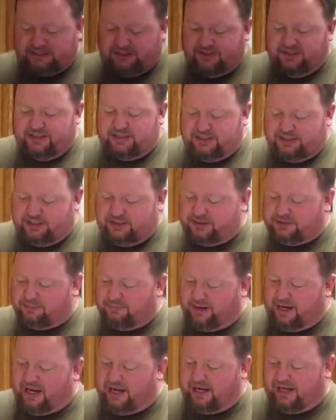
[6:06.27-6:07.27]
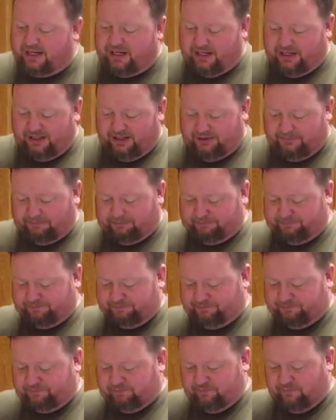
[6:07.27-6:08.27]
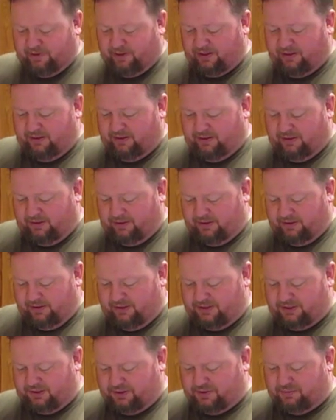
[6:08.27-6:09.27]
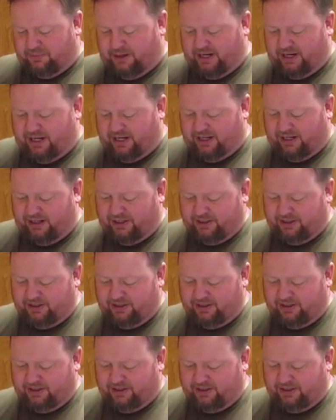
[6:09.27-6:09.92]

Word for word: This is my um, this is my